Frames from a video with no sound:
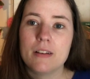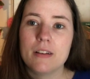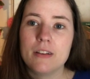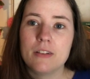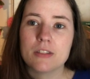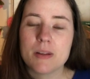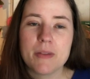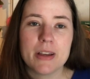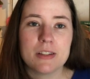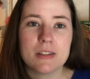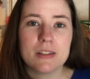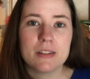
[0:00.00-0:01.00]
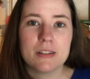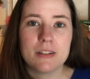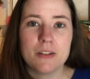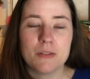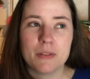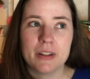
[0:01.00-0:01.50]
you know, some things you
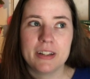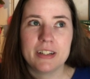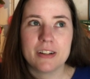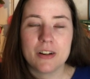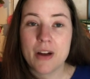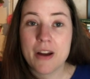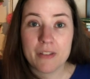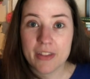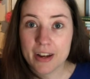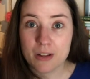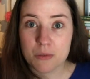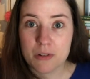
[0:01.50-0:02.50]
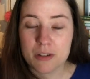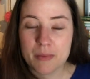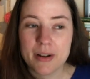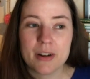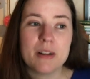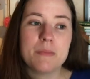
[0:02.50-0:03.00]
don't really need to know everything in the world
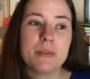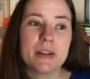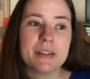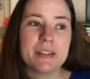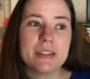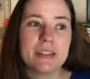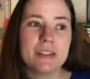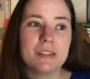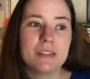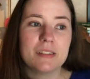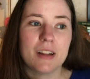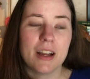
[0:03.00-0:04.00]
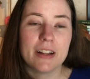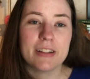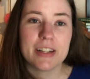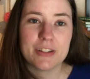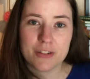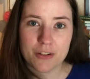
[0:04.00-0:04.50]
about it, because unless
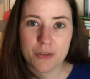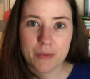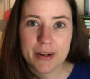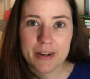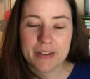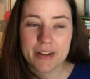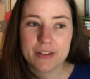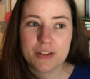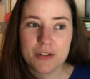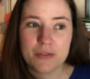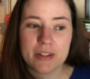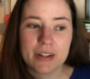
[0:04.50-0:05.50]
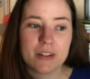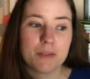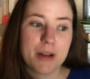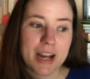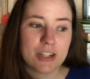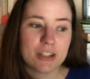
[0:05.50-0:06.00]
that's your career that you're choosing, your
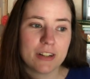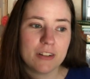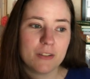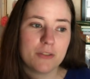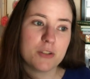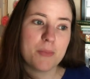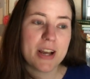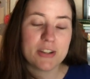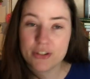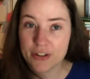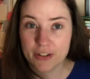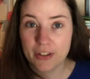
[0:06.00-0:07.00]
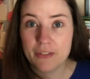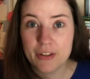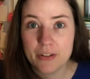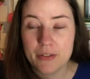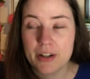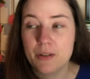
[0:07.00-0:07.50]
passion, you know, if it's your passion, you're going to love it and
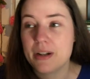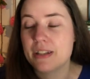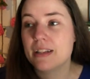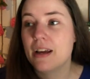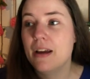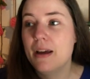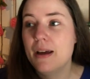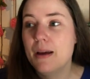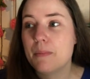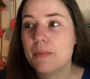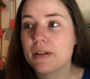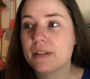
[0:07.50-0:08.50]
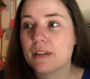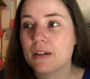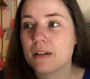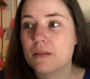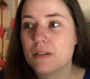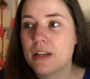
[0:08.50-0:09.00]
do it anyways. But
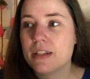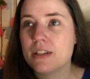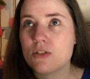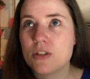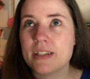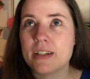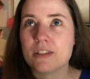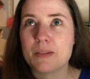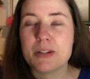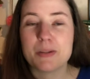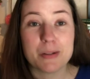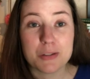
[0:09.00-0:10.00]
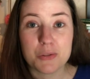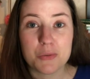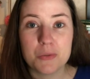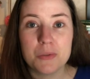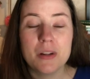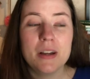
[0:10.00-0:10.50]
uh, kids stress out so much about
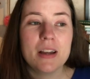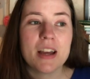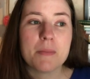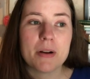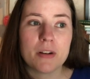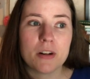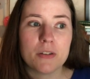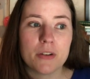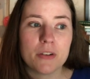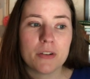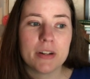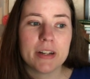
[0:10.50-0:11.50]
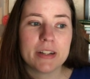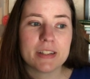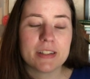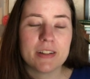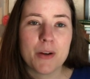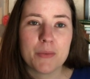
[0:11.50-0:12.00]
school and about not doing good, and
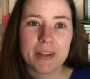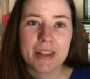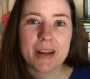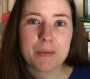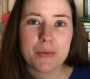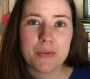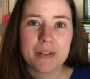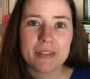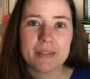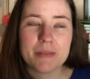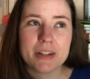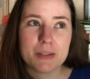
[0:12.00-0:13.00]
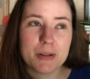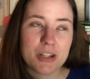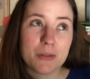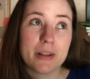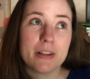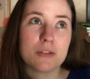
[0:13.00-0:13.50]
it's not really that important, especially the
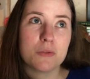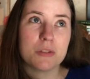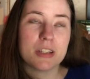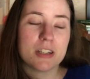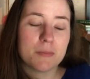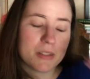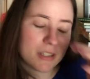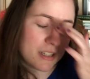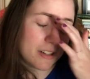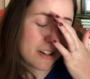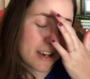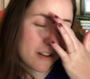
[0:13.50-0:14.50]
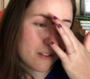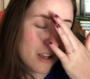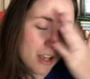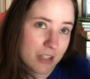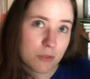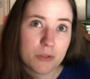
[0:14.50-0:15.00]
way the school system is done now.
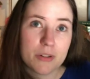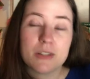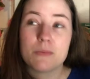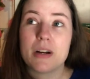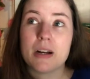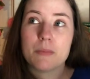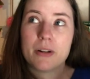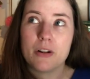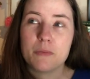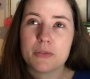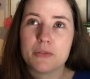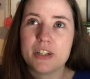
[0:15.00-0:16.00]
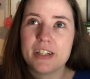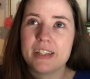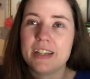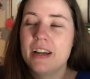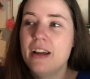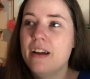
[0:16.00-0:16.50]
It's one reason why I'm going to homeschool
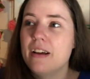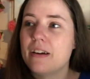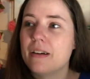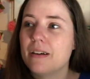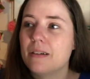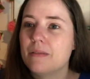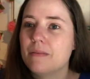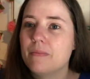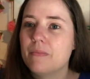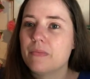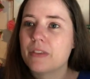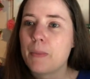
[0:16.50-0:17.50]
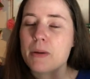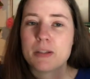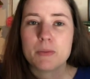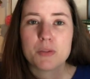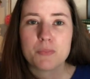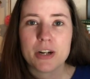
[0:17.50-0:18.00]
Jessie. Uh, they put so
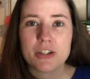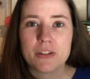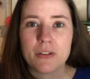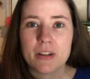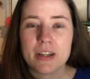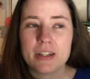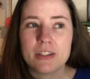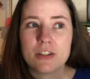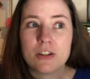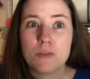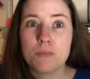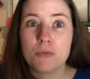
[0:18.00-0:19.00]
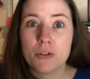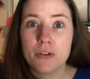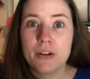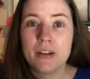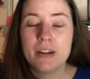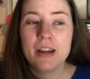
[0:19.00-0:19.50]
much pressure on kids to do
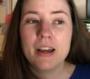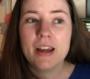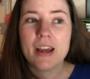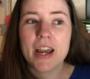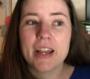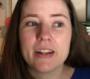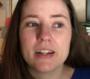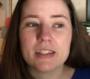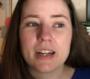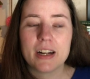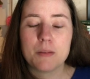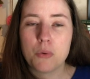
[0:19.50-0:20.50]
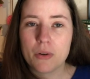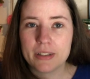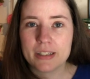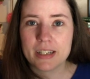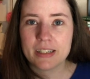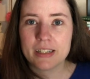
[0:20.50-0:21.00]
good, and then it's kind of
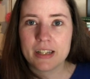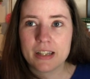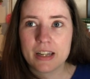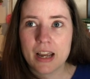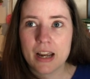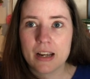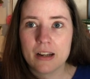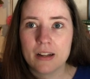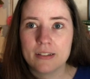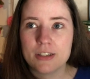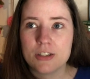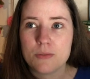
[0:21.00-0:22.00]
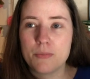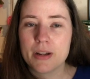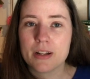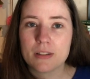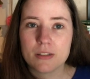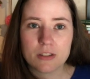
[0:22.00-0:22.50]
pointless at the end of the day unless you pick
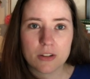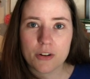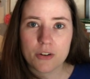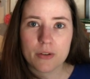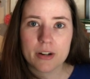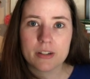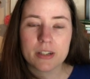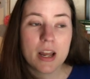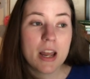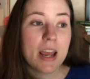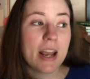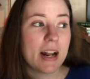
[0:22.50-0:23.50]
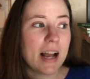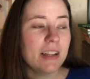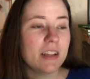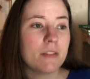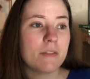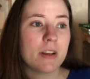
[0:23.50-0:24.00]
certain careers. And I
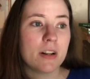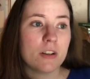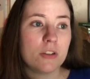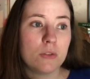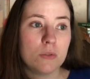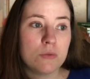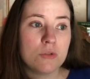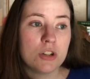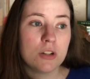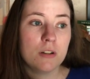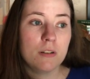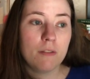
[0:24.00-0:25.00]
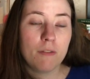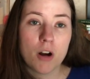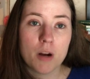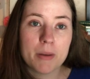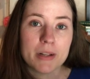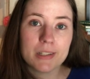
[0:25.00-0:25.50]
live in a huge
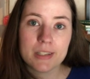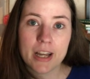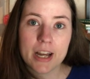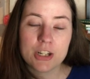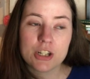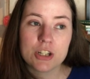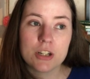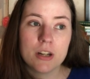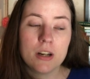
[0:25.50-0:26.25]
farming slash